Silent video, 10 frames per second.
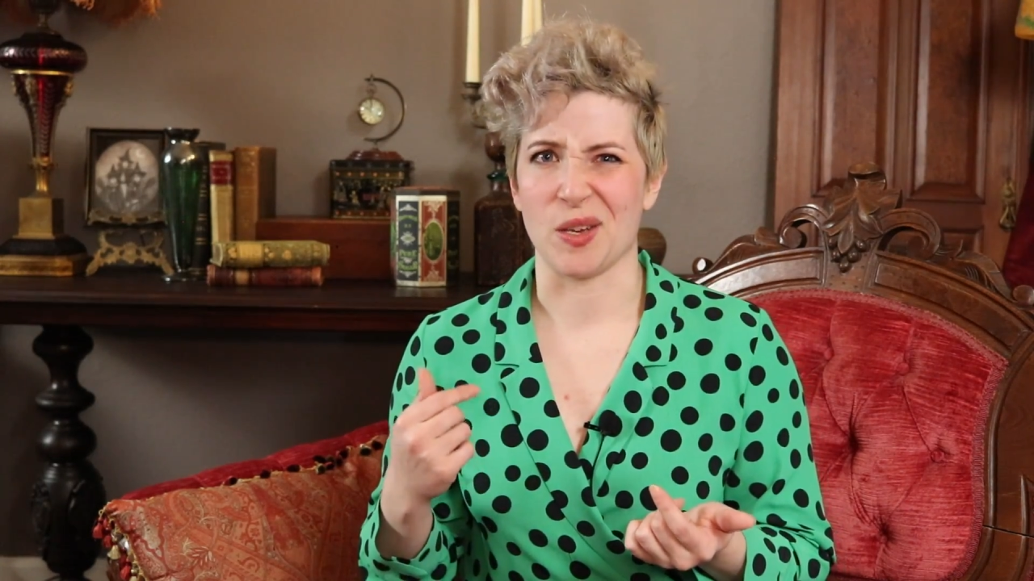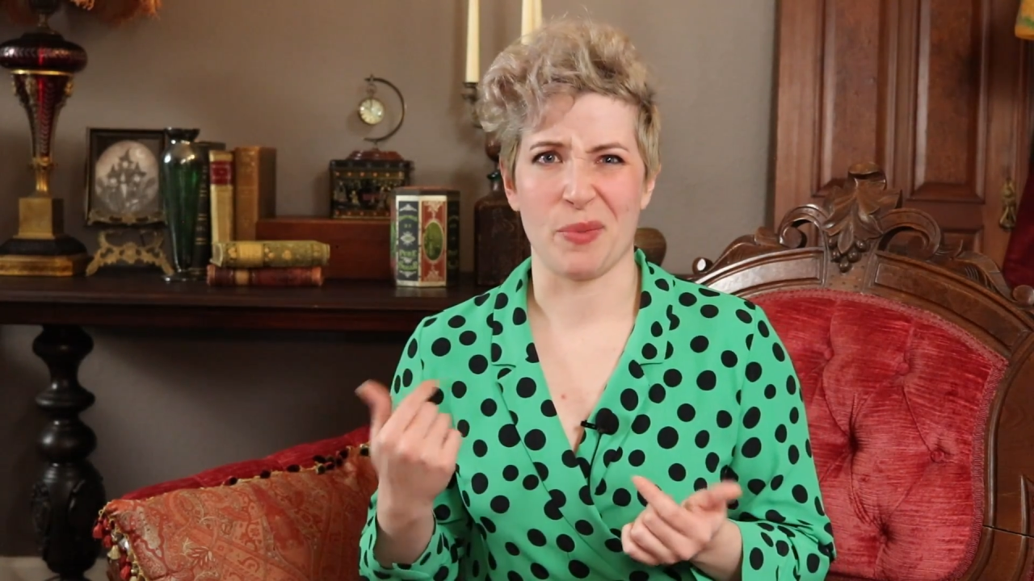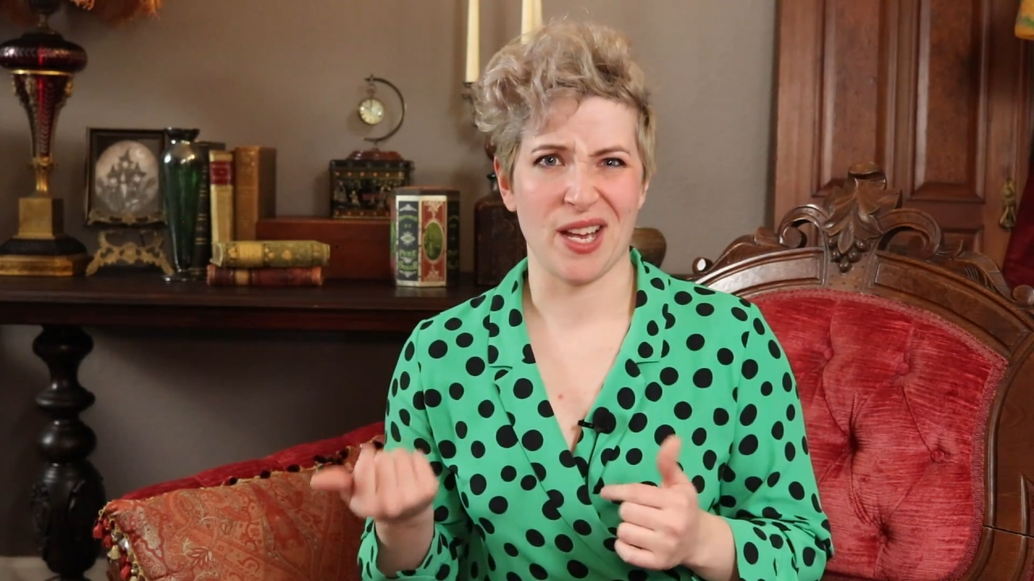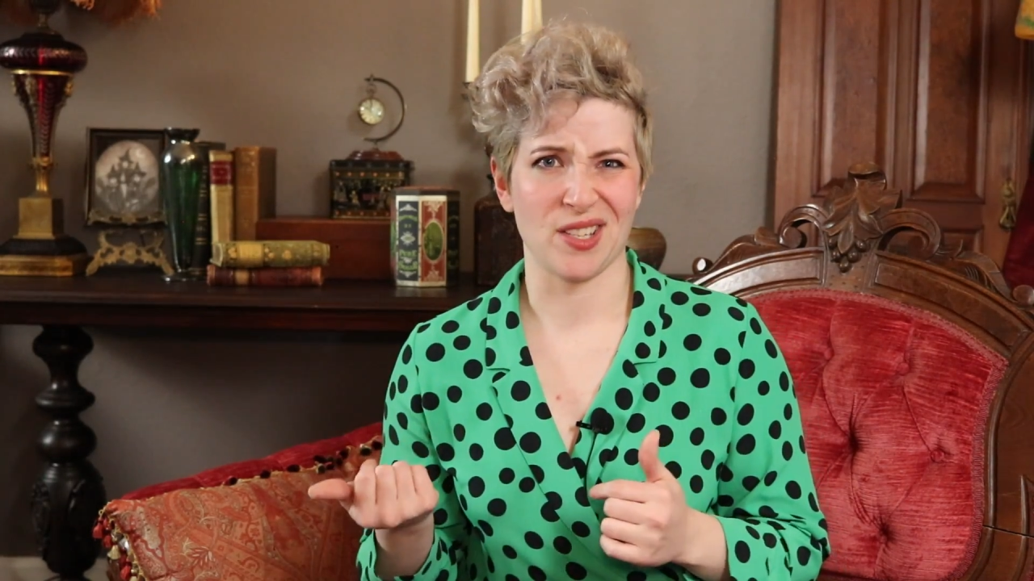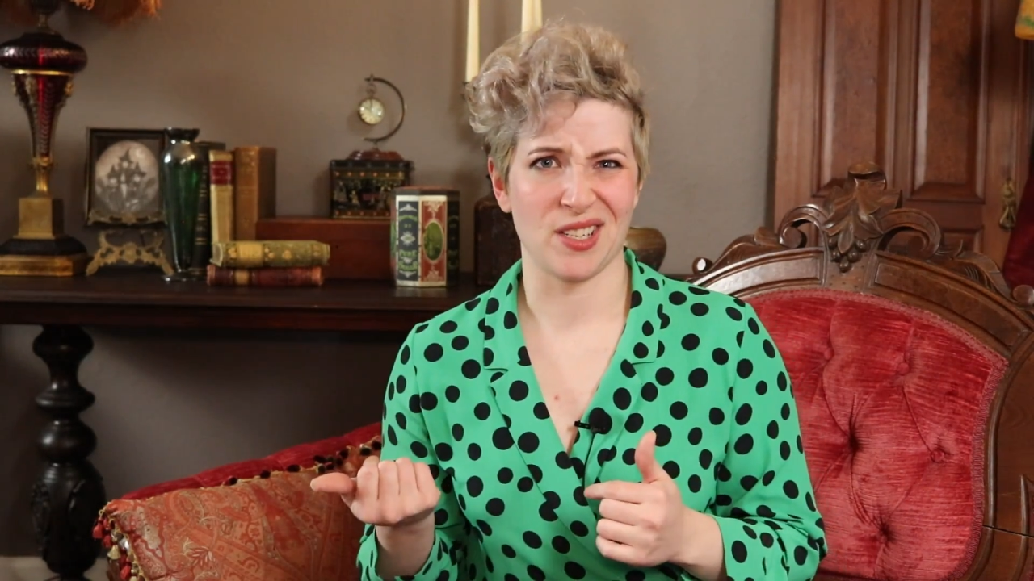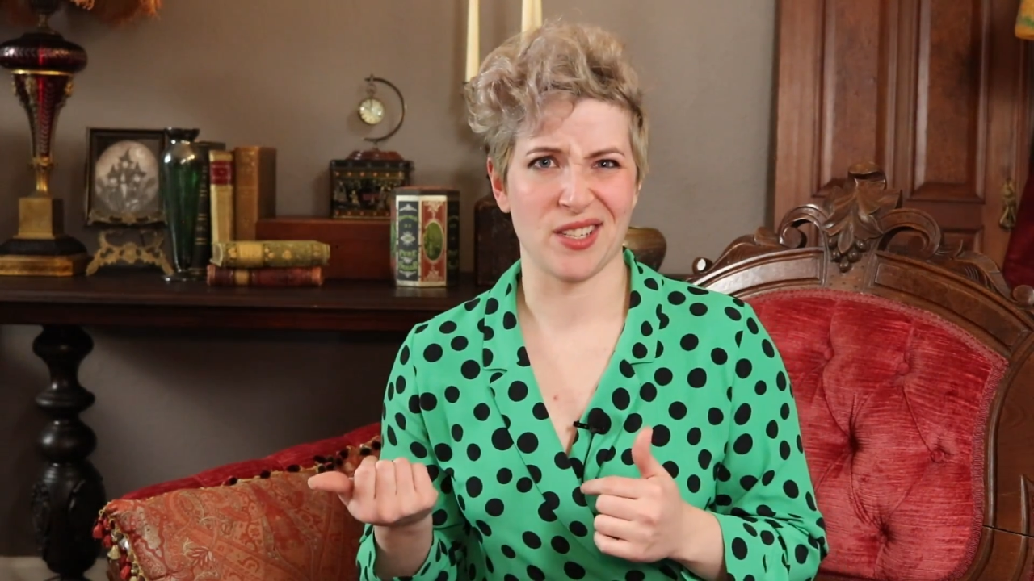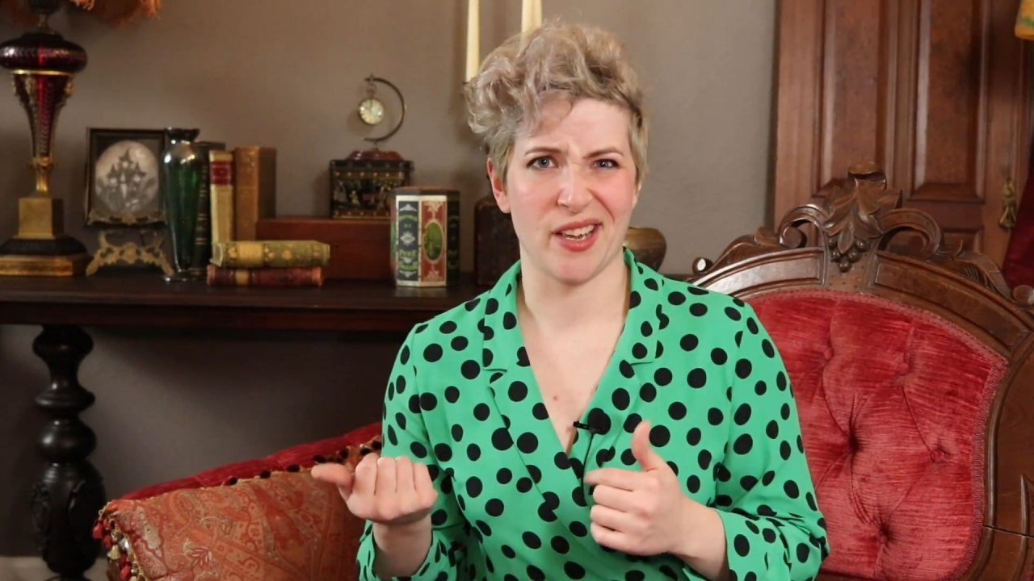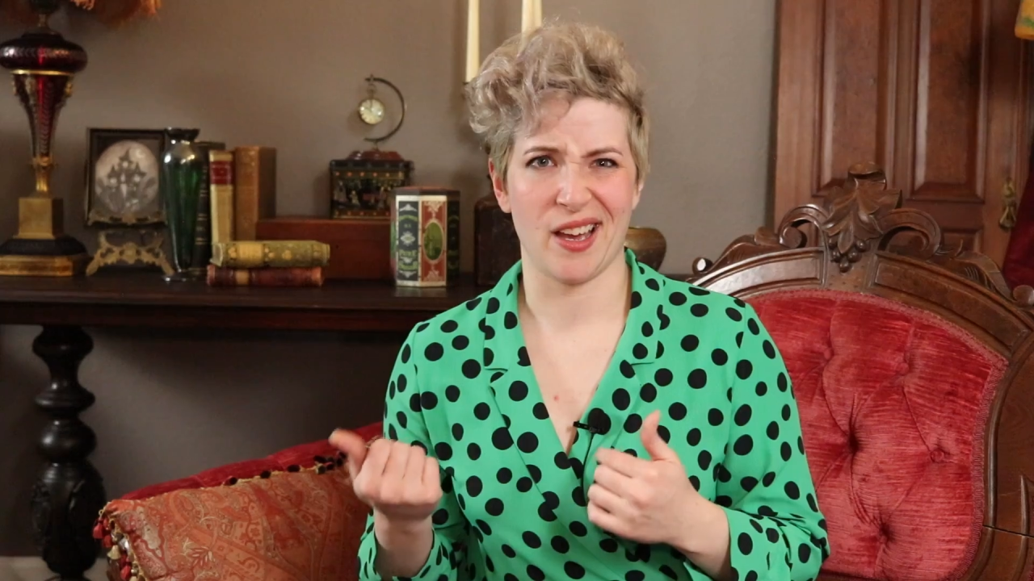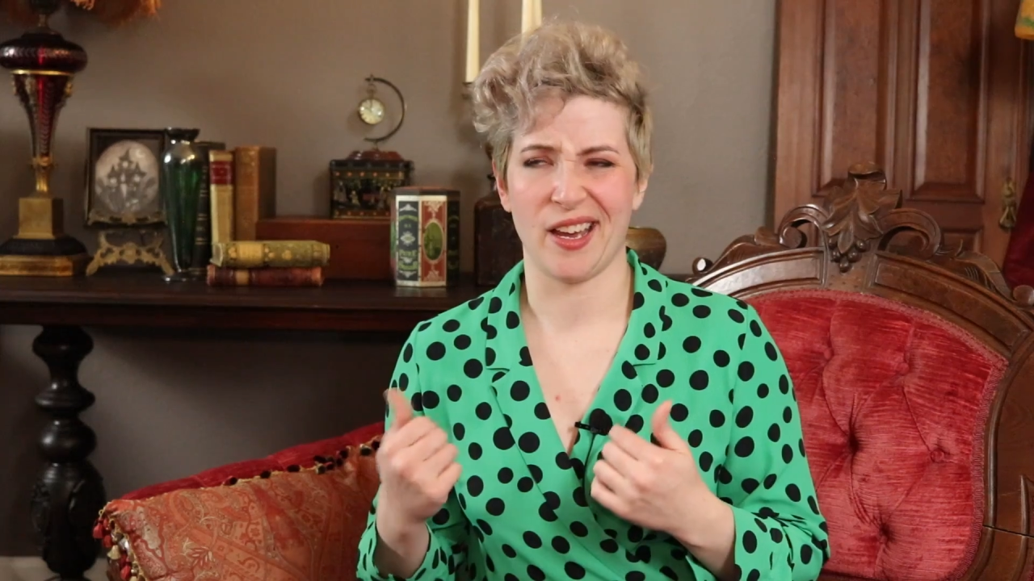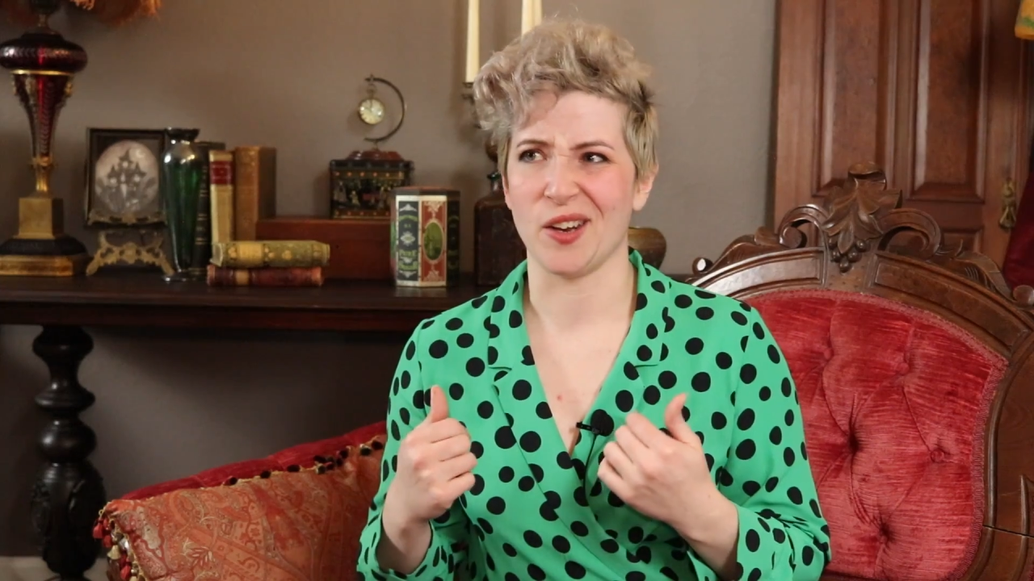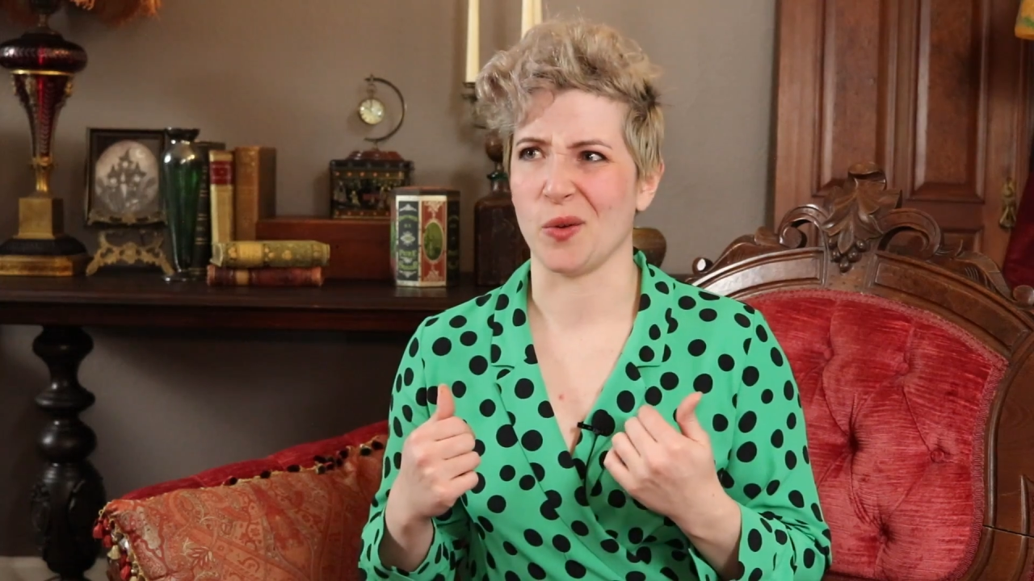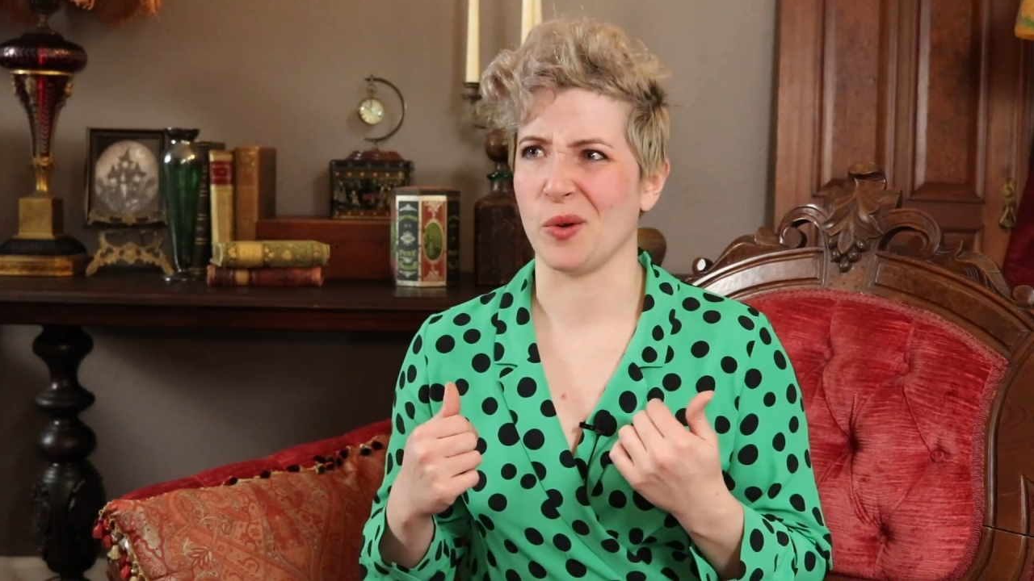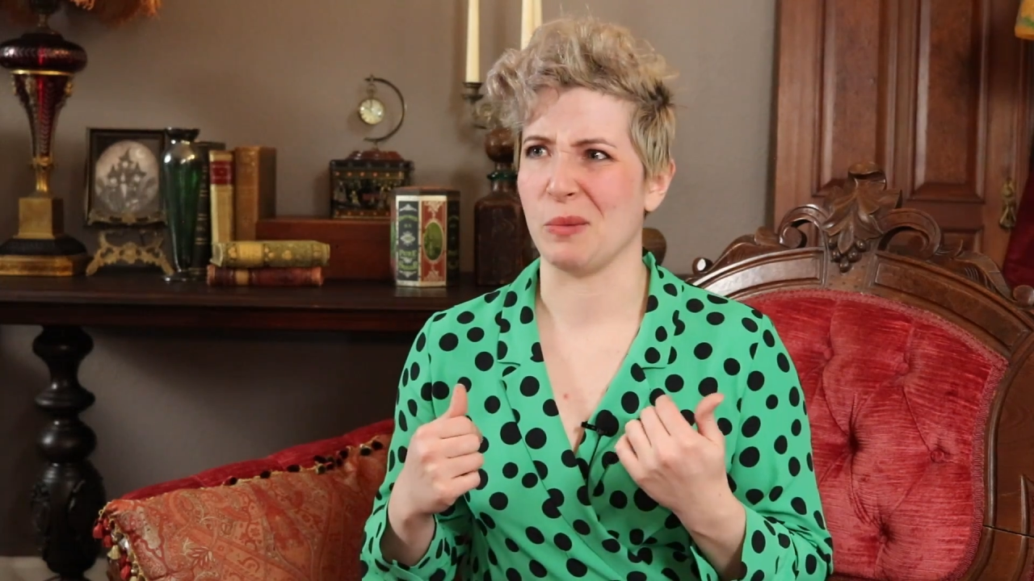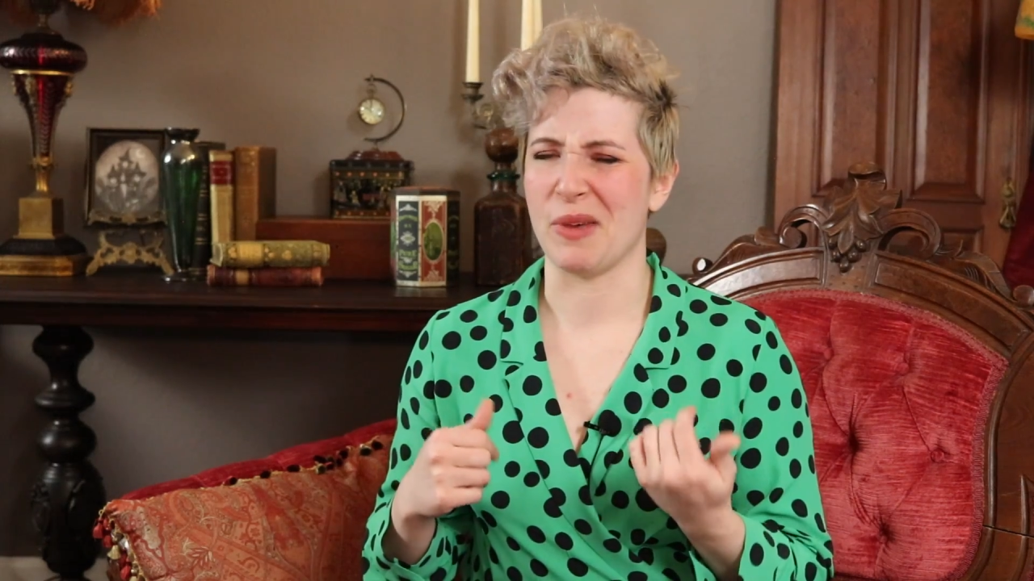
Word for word: a pesticide or a